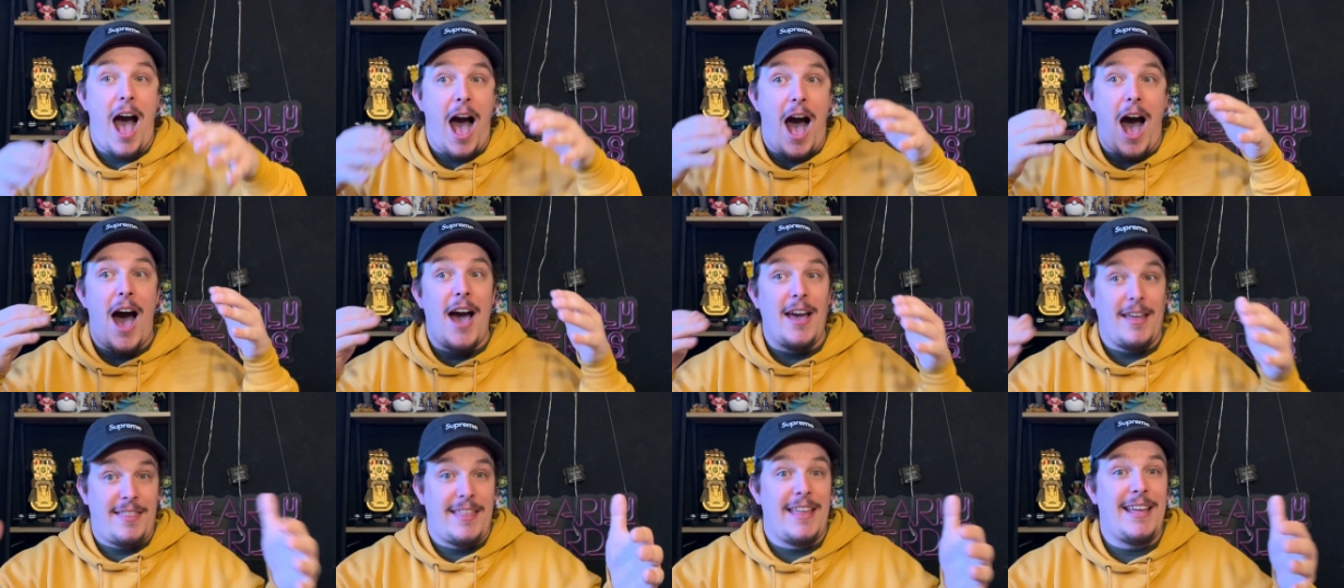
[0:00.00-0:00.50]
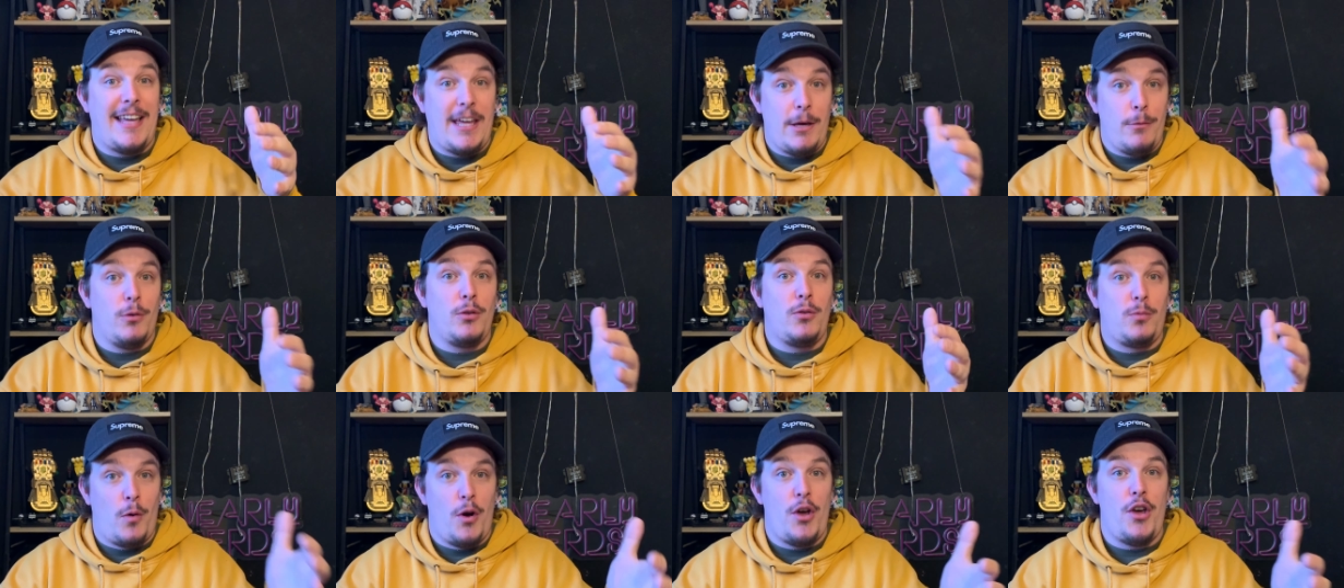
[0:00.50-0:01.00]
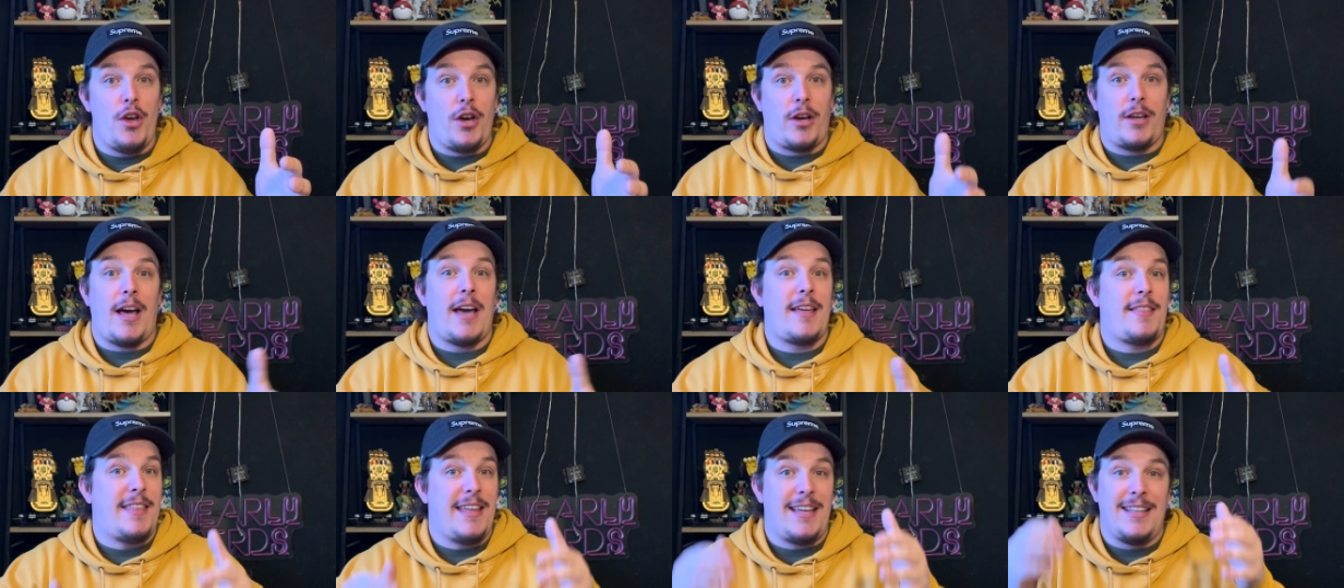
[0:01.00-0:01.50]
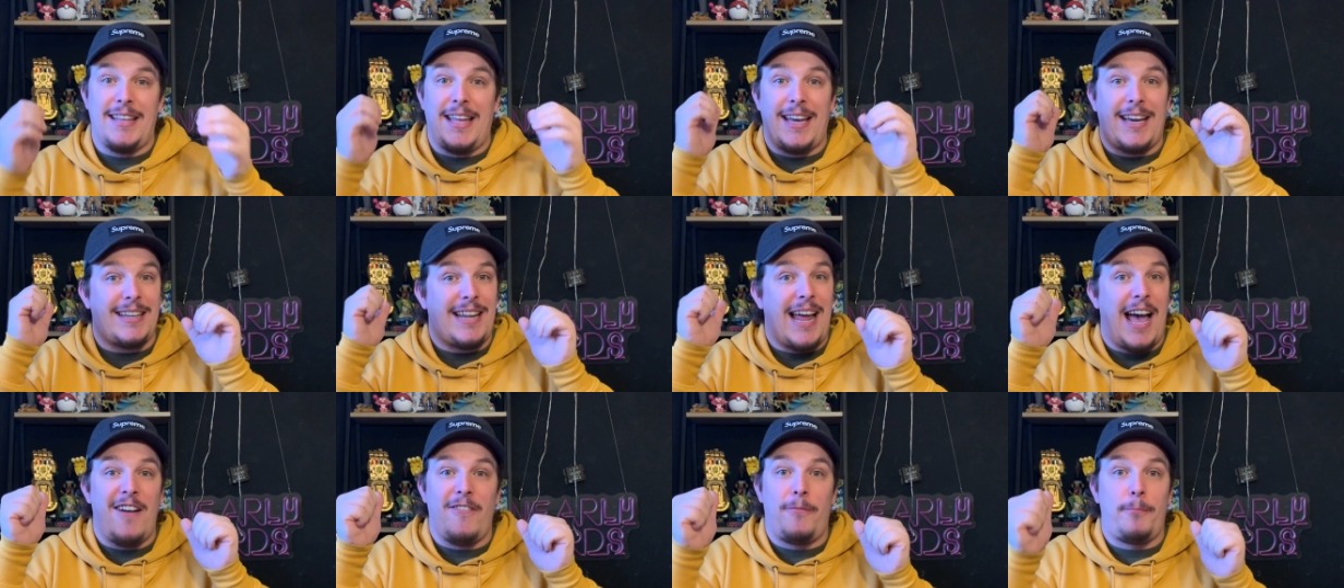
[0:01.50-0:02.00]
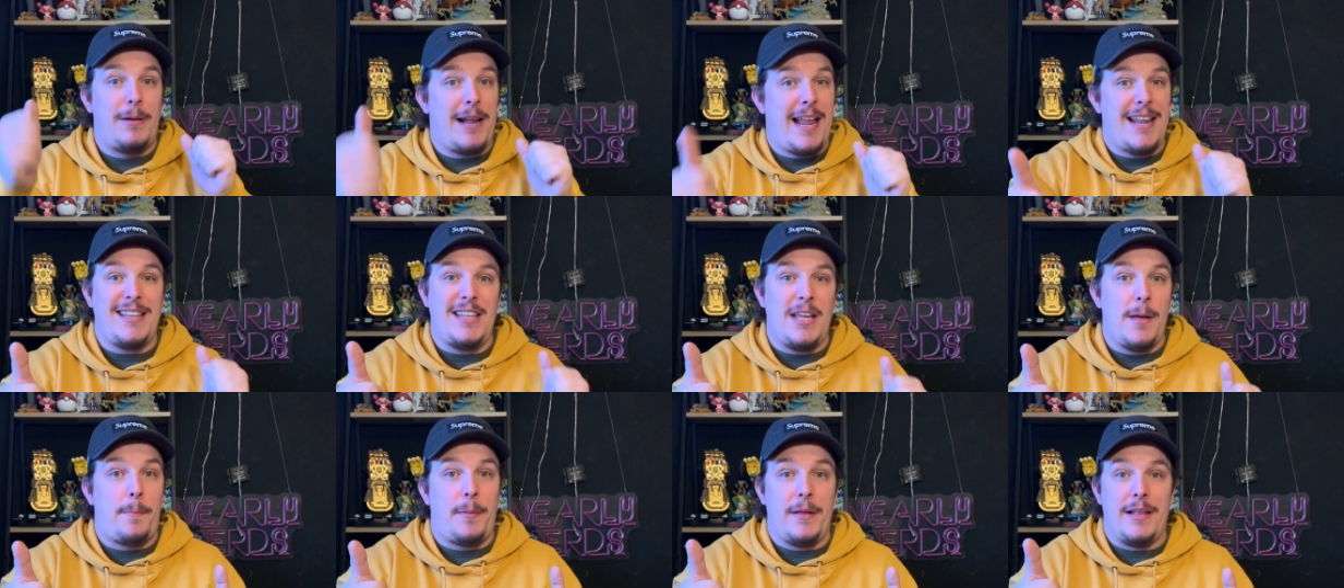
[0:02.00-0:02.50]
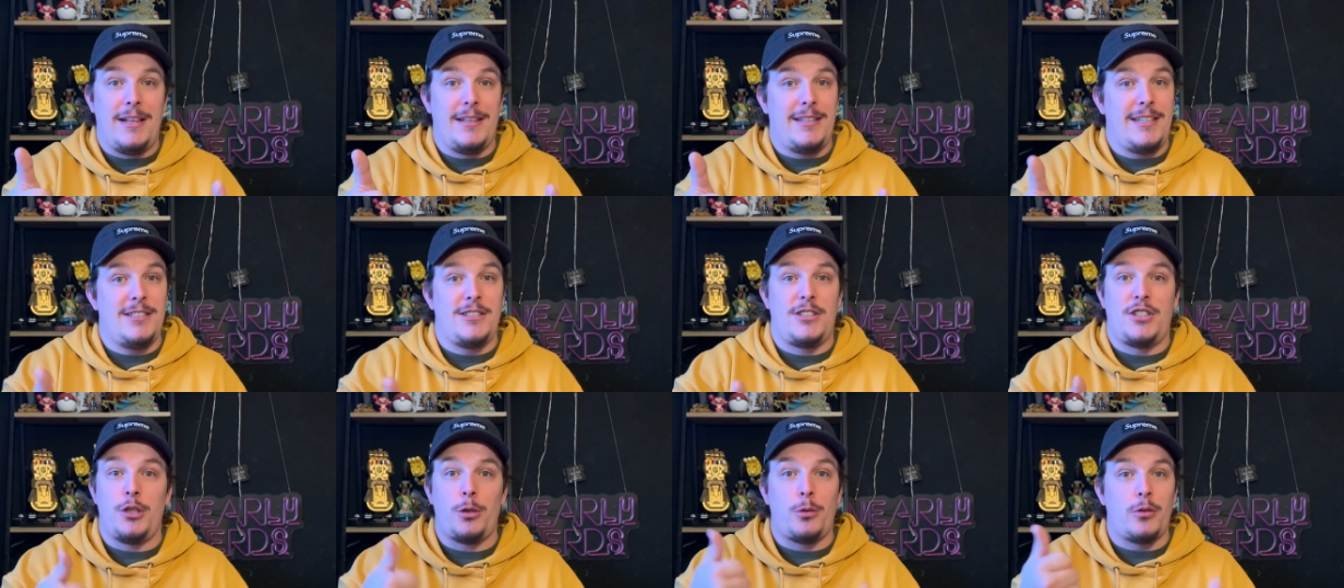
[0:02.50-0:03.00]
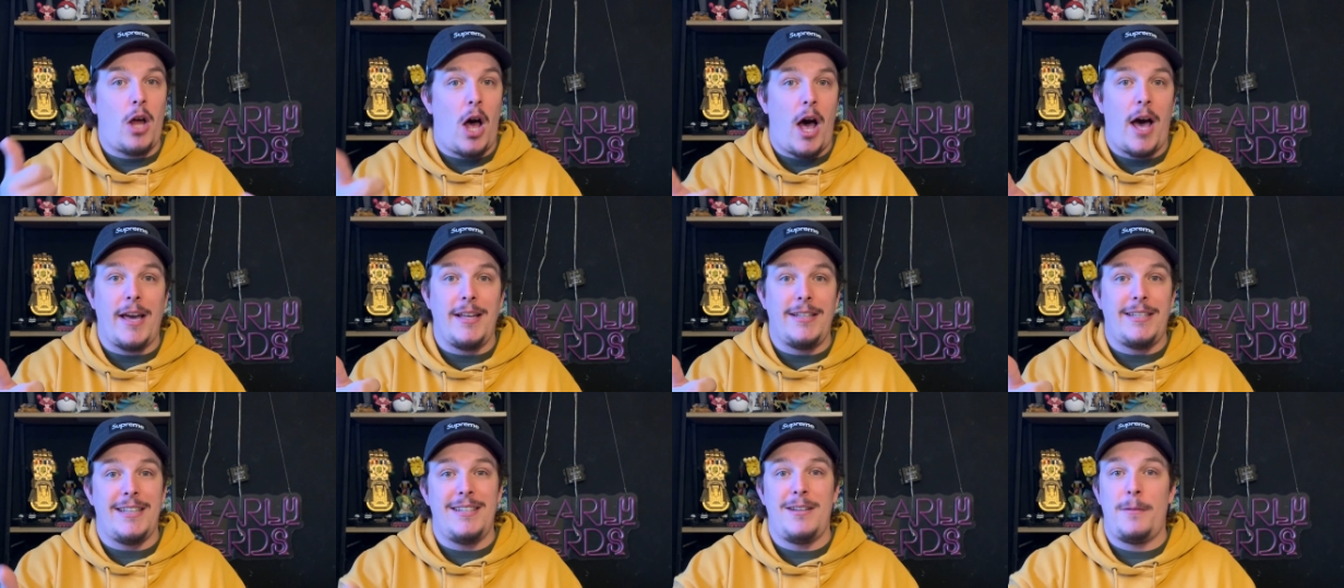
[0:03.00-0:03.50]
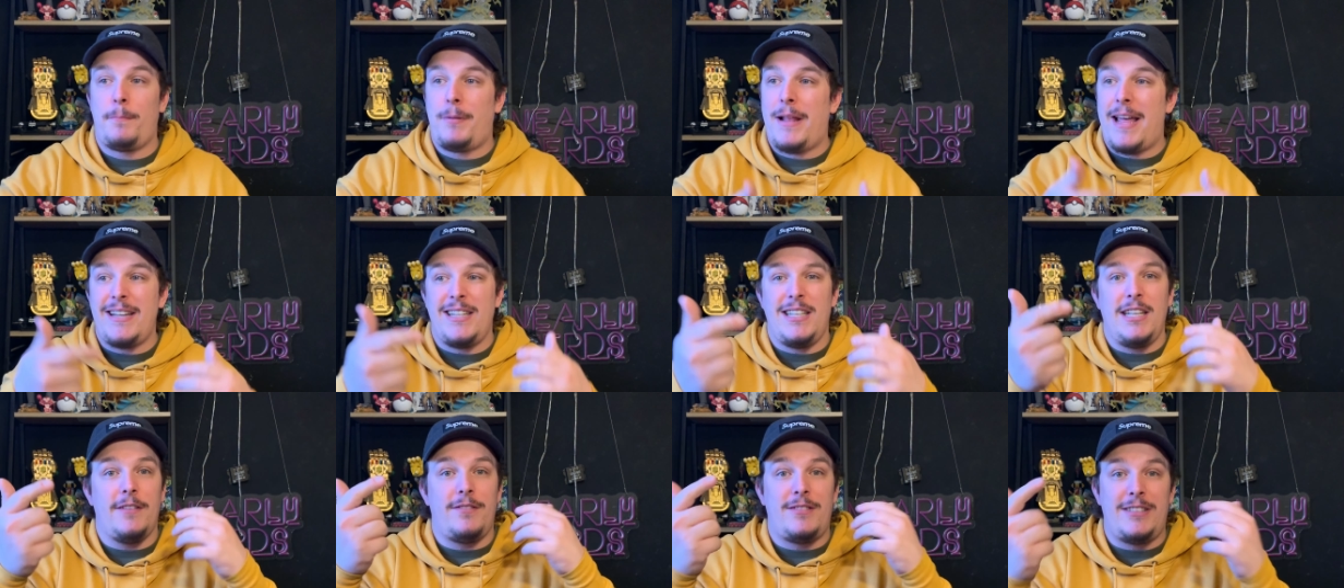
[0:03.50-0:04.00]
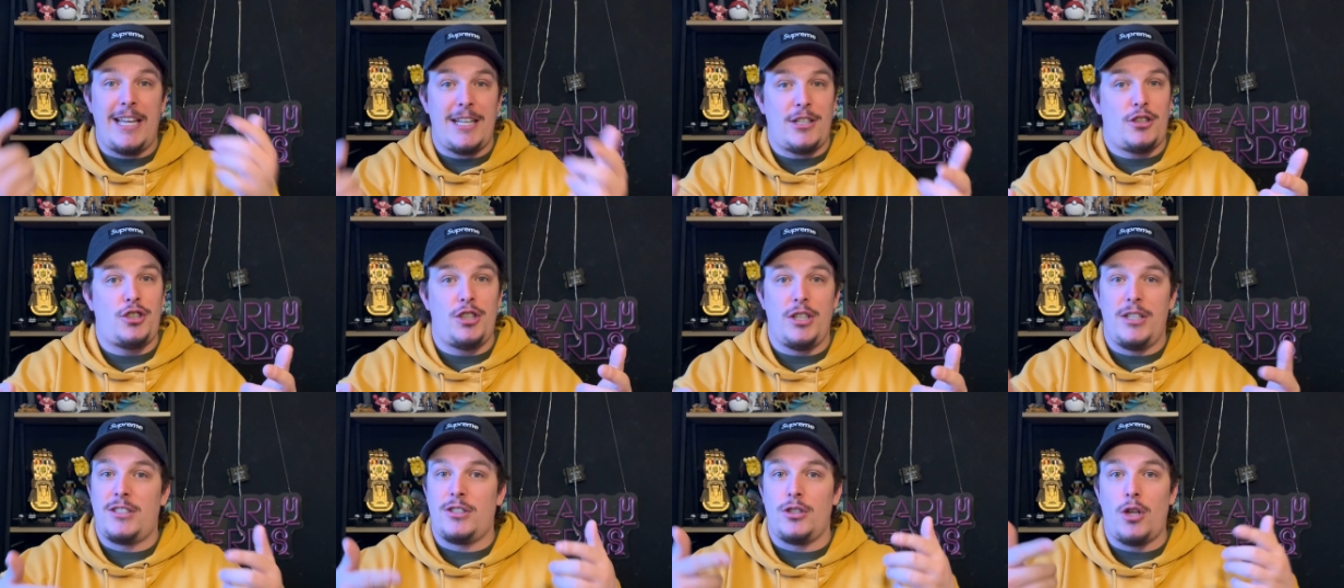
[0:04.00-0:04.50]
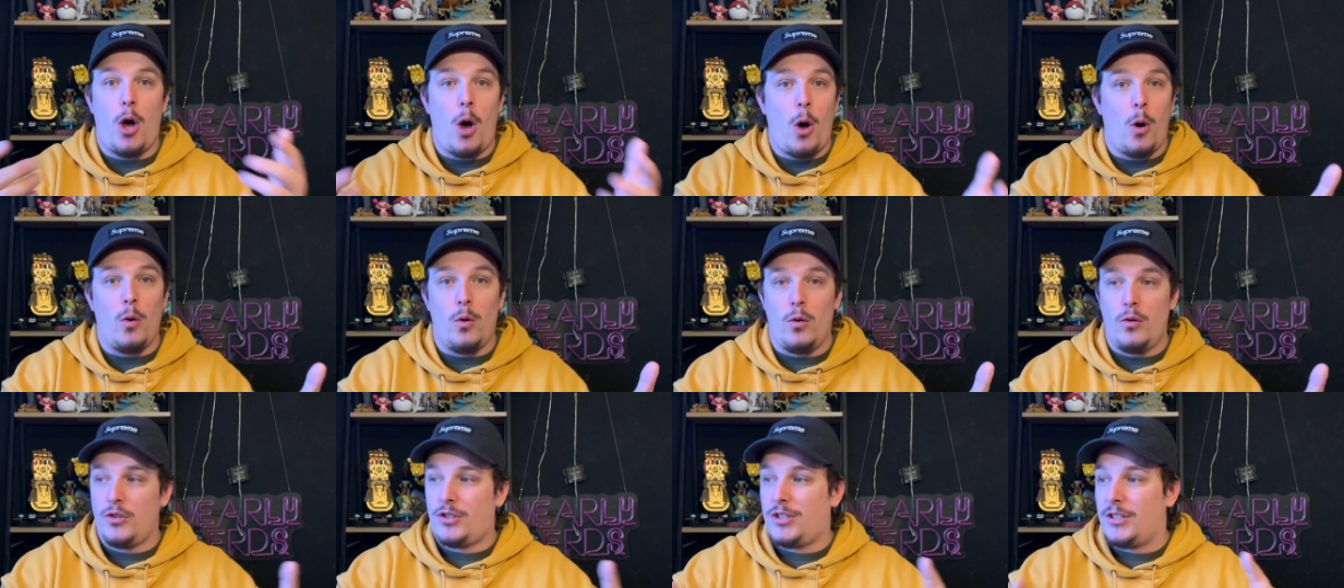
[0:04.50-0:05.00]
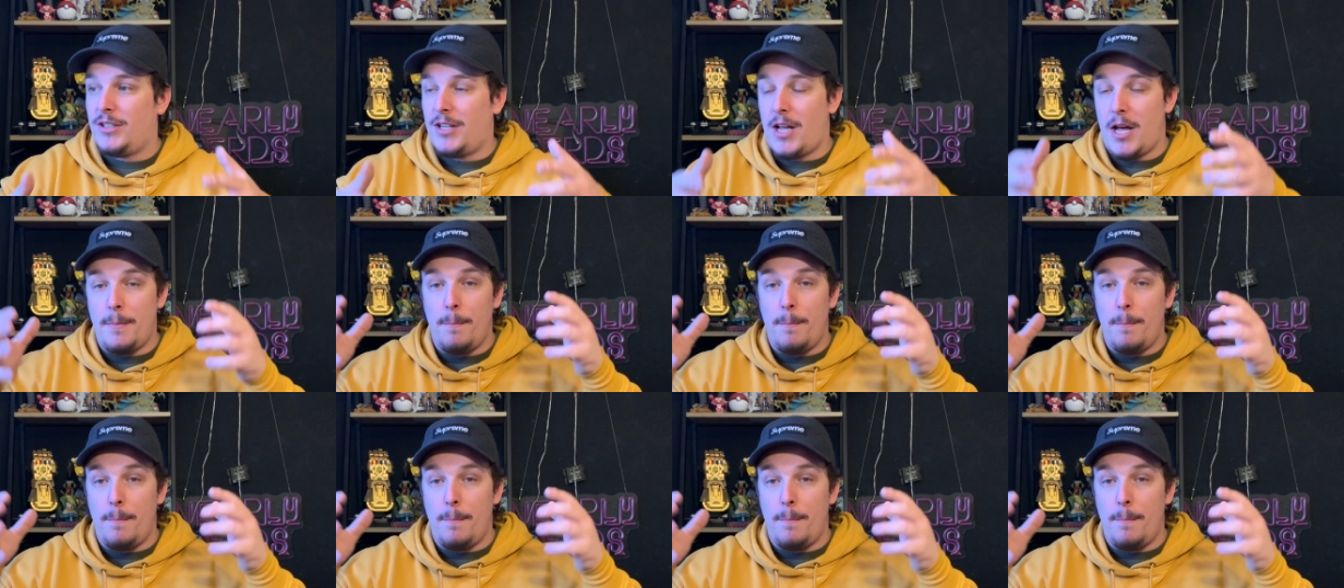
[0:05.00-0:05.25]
I think it would work. I think they could have plenty of buildings that you can hide in, plenty of ditches and holes and,